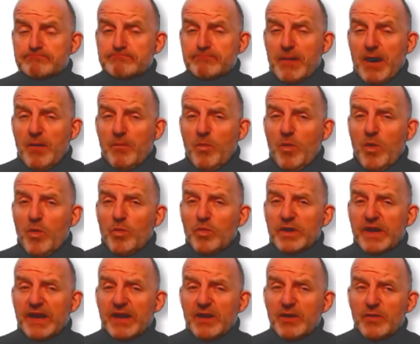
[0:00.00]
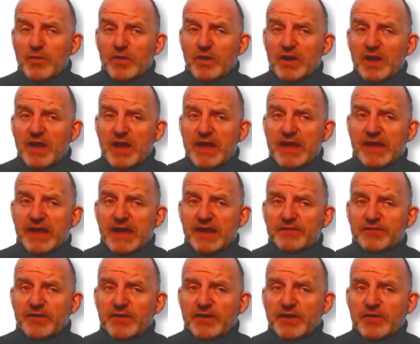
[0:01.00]
And what would it look like?
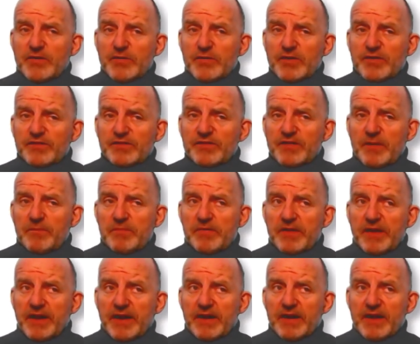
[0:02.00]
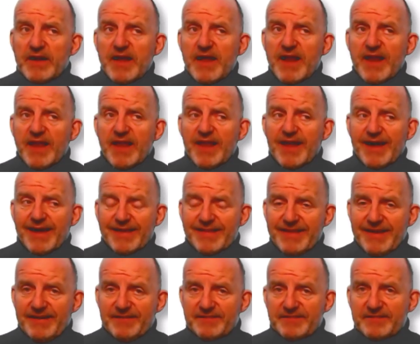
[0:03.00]
It's going to look something like
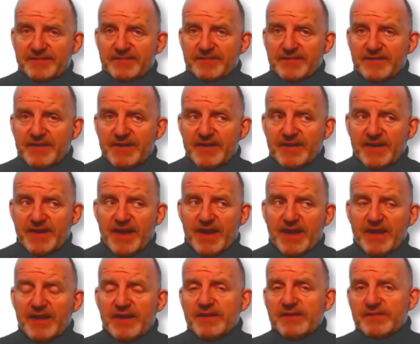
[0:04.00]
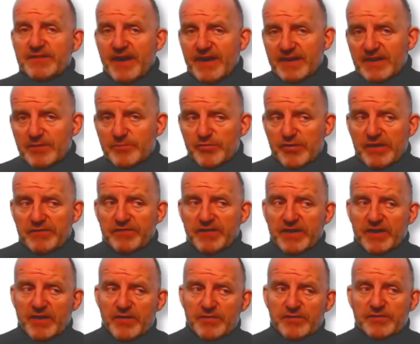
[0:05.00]
this. Yeah, title
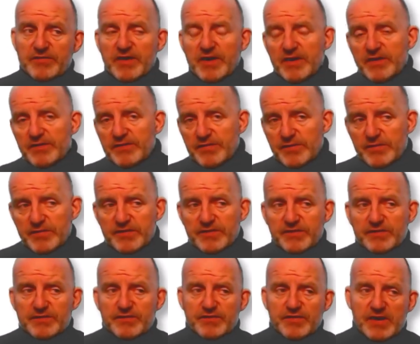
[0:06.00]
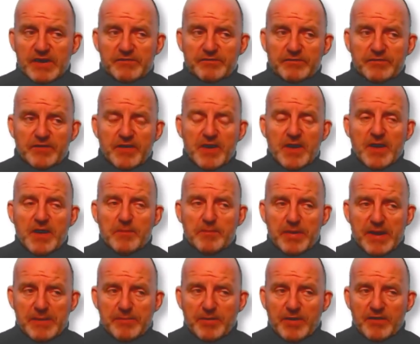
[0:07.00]
briefing notes to the chief
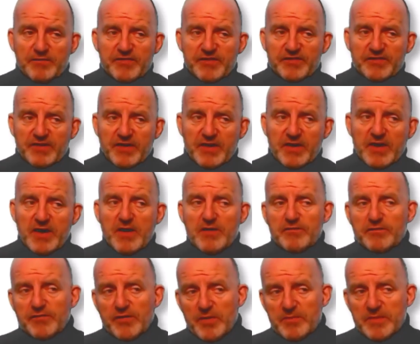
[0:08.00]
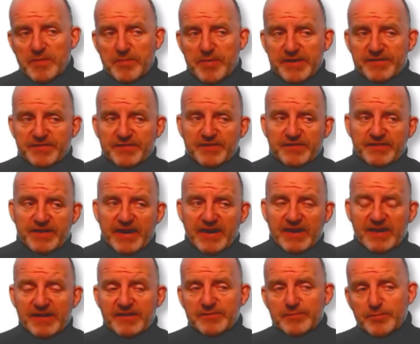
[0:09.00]
people officer from the business
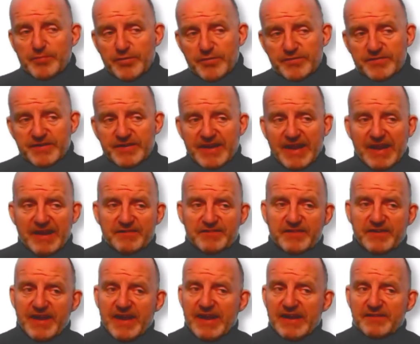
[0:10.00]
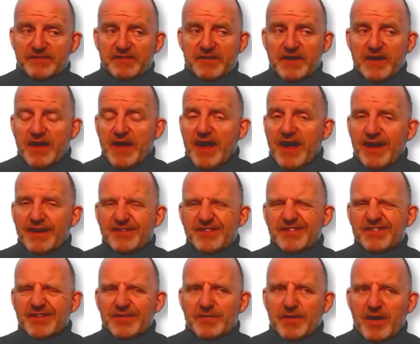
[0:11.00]
analyst, put today's date and
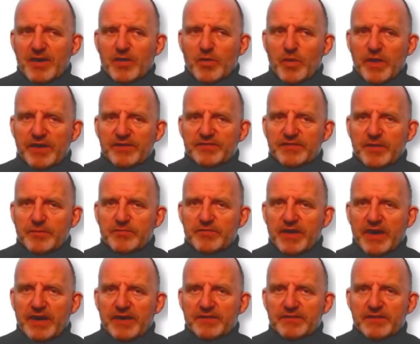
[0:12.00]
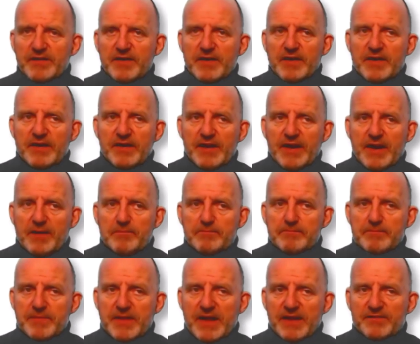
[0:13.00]
just a quick subject. Yeah,
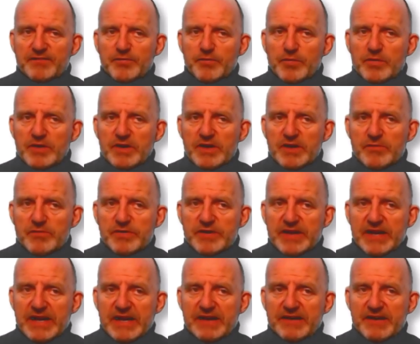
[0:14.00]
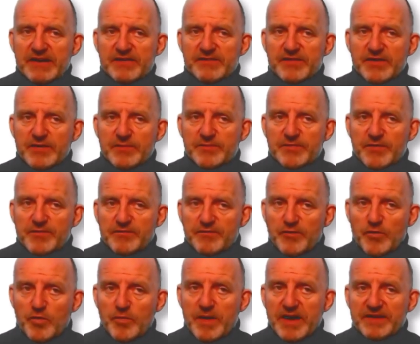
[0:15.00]
that's all that you would need in terms of
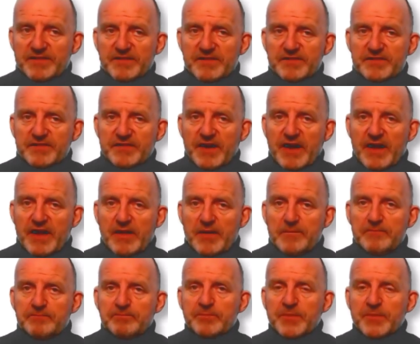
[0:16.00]
format and style.